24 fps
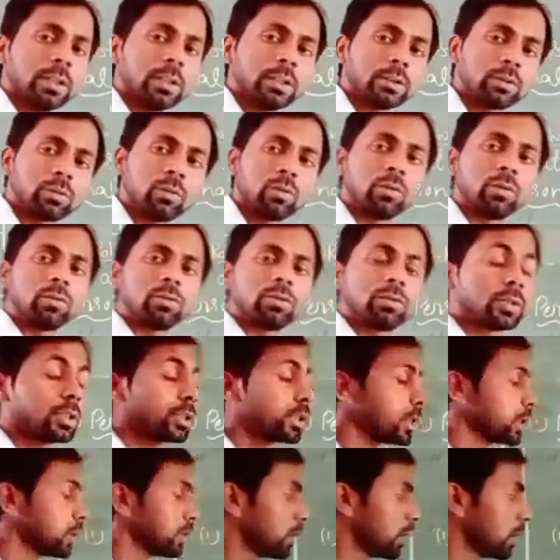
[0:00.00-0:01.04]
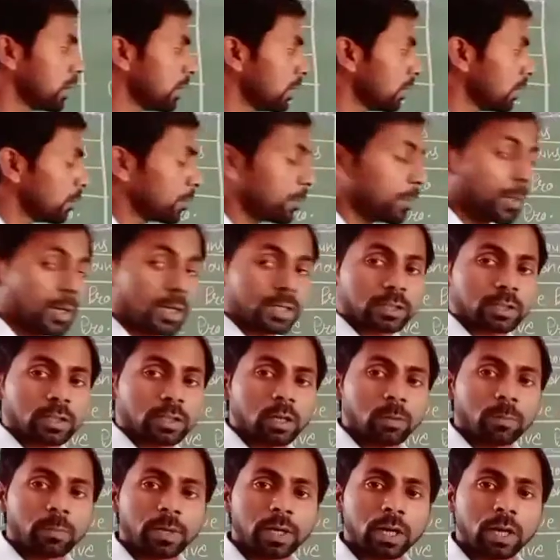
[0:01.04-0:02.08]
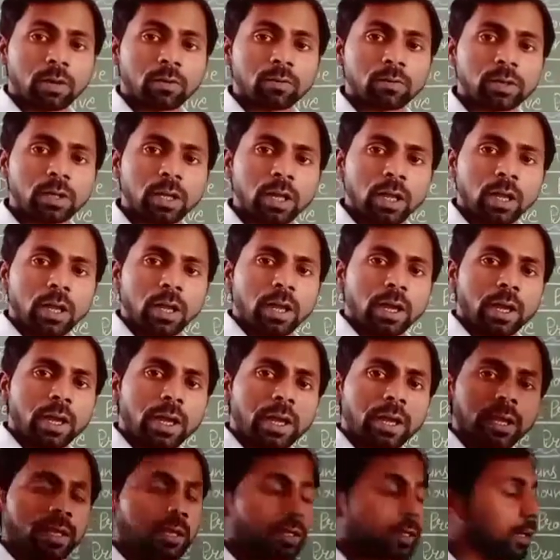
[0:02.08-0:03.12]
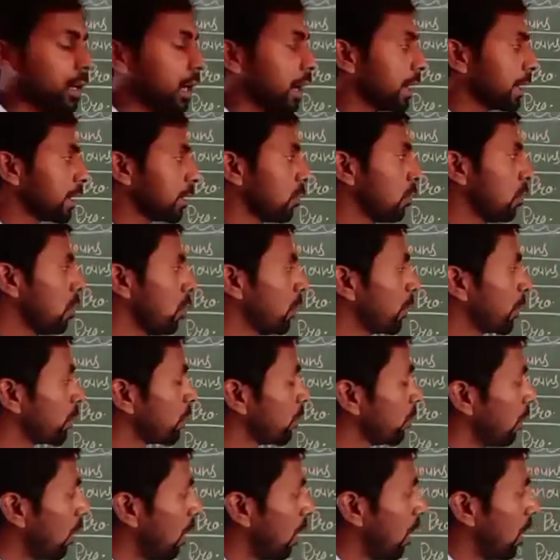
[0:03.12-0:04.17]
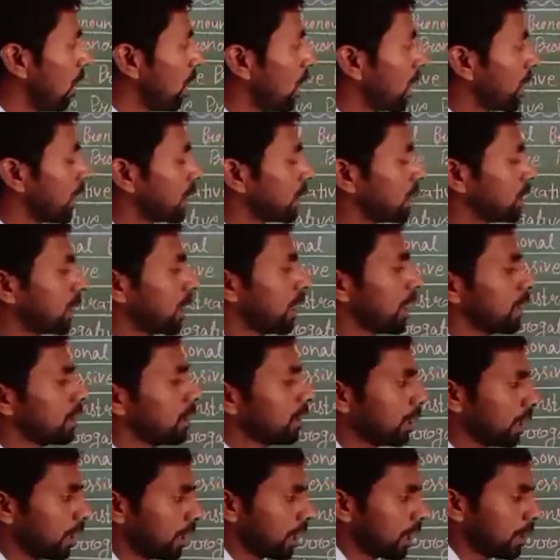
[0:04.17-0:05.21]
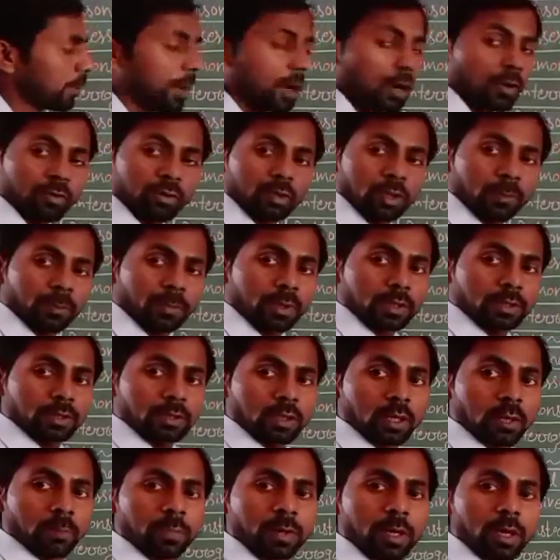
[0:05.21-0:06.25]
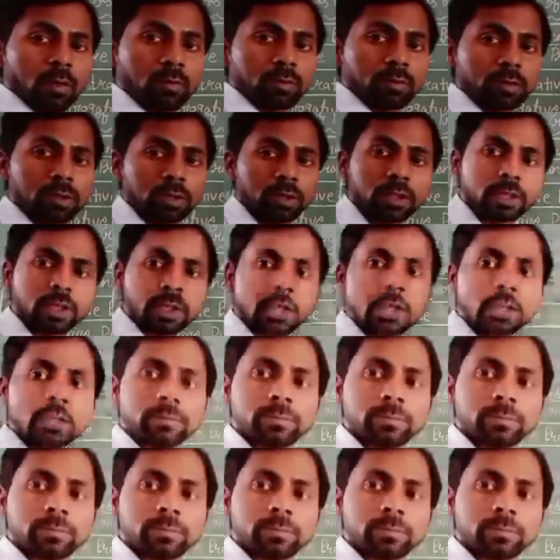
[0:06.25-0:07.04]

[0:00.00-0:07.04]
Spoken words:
So this is the personal pronoun, and I hope you all understand about the personal pronoun. Clear?